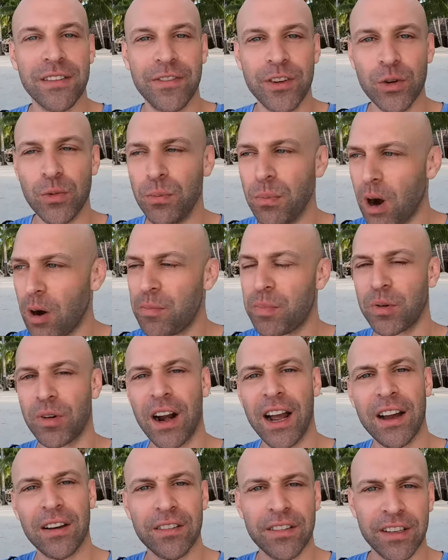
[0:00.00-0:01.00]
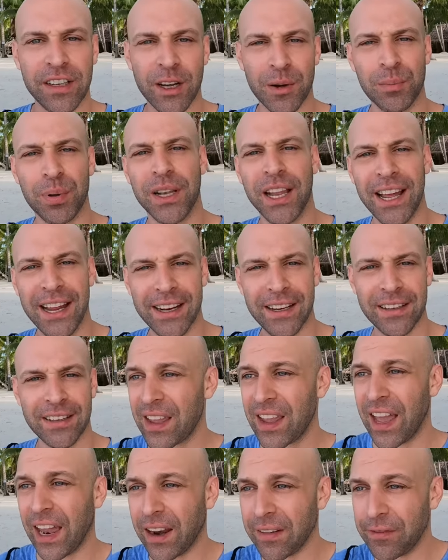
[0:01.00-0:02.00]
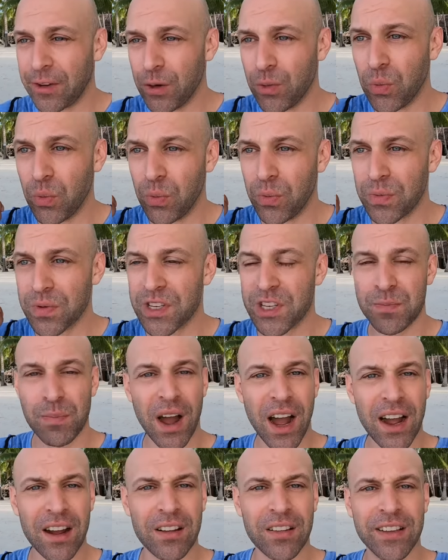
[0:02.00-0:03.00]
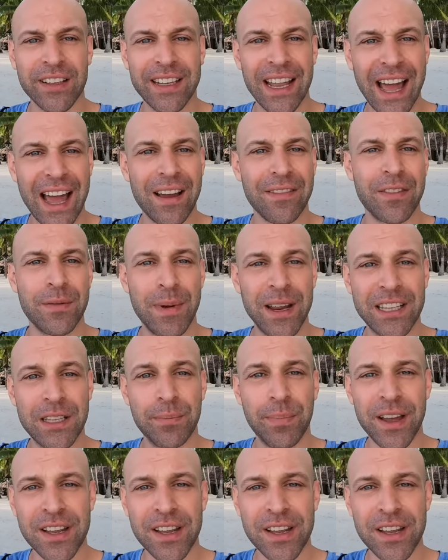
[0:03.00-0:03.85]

if you mope around and complain. And if you smile and laugh and make the